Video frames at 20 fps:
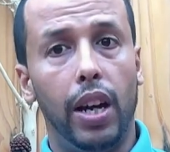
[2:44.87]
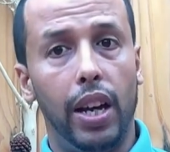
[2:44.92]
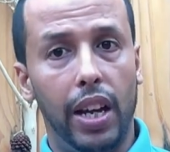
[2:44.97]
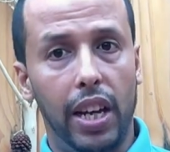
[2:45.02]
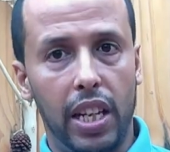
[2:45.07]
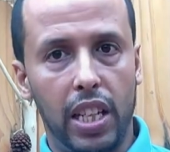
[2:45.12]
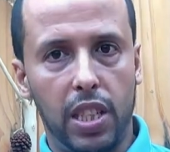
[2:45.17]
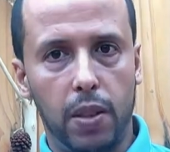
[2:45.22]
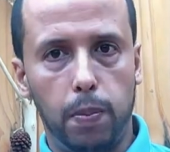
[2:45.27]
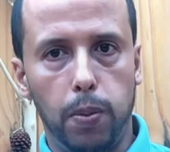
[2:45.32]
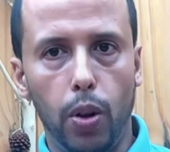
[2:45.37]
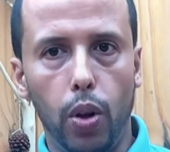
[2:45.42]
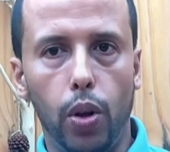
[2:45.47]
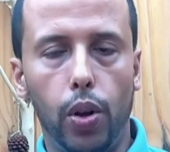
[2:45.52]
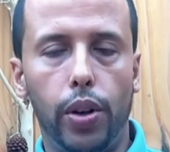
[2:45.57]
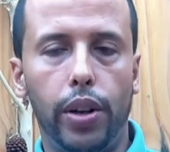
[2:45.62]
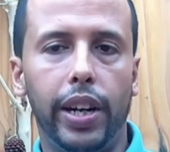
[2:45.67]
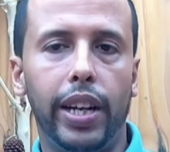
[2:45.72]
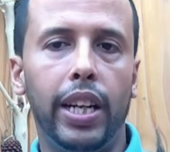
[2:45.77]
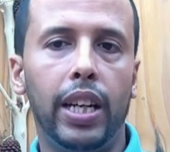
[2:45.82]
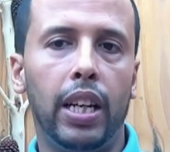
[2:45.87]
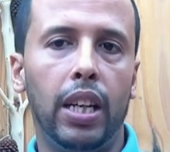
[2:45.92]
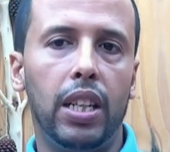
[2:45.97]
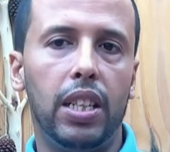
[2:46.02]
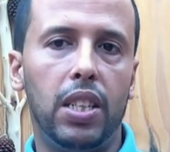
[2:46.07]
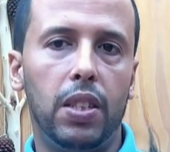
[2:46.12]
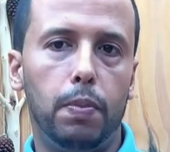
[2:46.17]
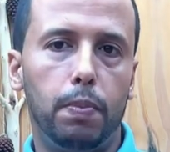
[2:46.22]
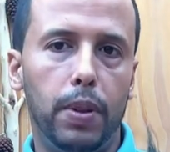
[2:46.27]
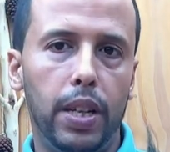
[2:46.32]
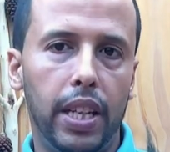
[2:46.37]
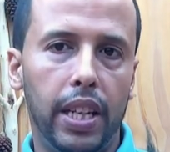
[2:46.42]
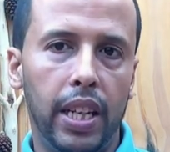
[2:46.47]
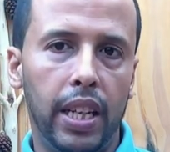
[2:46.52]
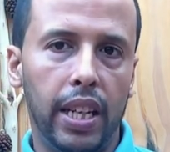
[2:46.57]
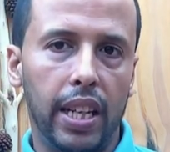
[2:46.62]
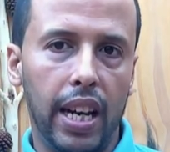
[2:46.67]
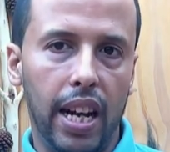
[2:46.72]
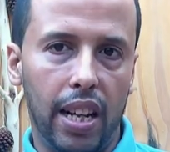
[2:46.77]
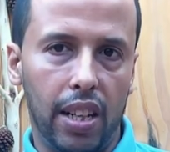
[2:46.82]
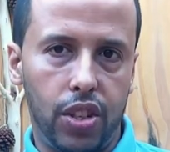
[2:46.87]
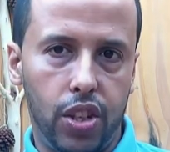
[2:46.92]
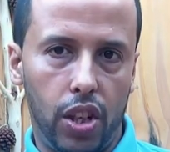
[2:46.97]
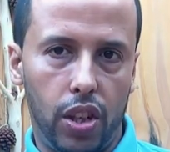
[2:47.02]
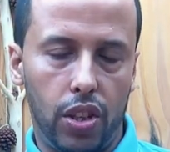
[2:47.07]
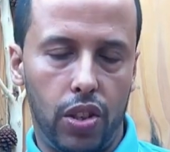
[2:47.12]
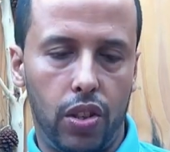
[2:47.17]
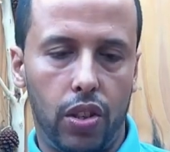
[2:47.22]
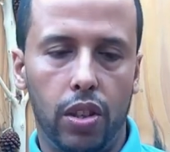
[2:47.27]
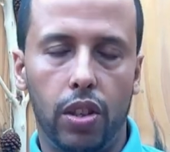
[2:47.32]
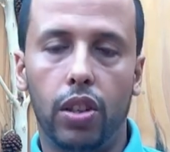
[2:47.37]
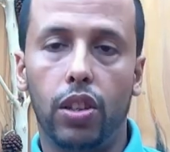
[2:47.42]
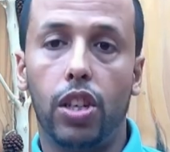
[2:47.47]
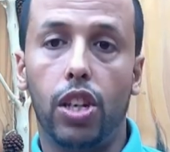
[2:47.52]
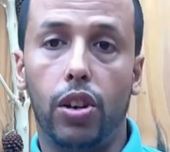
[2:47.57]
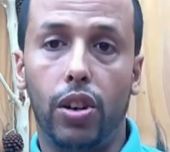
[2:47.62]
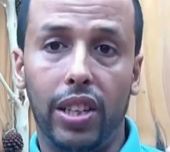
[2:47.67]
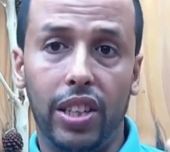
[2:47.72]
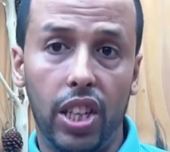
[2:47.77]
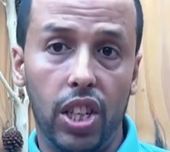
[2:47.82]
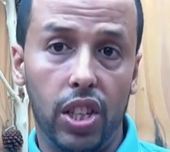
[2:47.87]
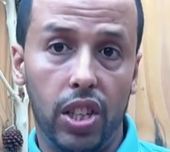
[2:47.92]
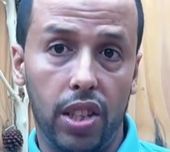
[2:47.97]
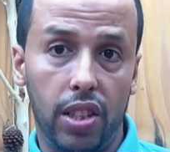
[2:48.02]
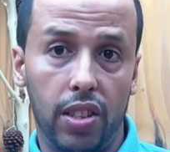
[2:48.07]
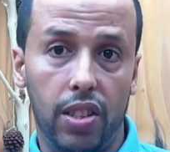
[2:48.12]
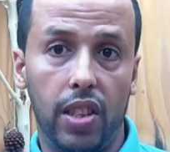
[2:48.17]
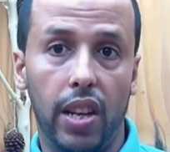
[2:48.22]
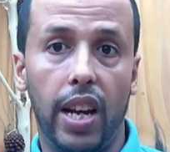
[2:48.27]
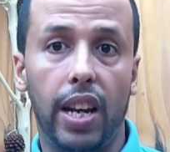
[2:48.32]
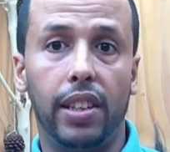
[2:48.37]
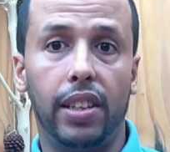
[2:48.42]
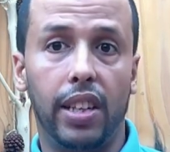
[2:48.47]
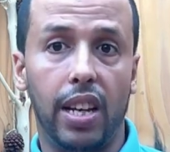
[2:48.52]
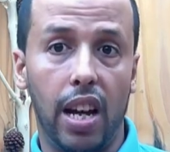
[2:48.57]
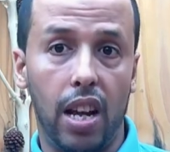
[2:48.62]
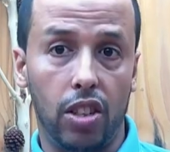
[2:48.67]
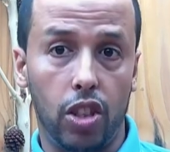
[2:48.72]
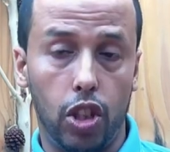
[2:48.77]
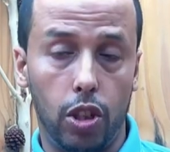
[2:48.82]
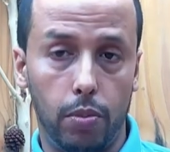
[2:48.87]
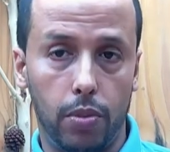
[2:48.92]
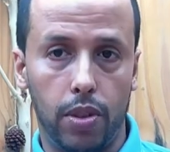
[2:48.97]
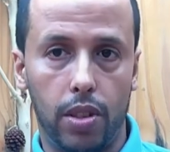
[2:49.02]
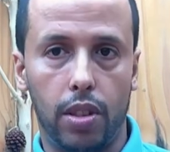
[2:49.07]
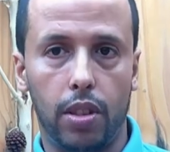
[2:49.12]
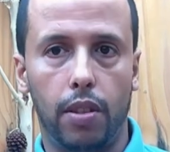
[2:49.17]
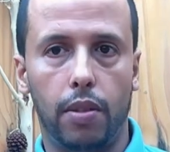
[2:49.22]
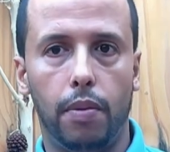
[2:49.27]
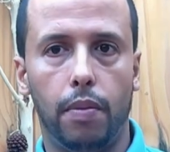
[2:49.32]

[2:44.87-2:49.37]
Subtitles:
Explore English-speaking cultures, traditions, and customs.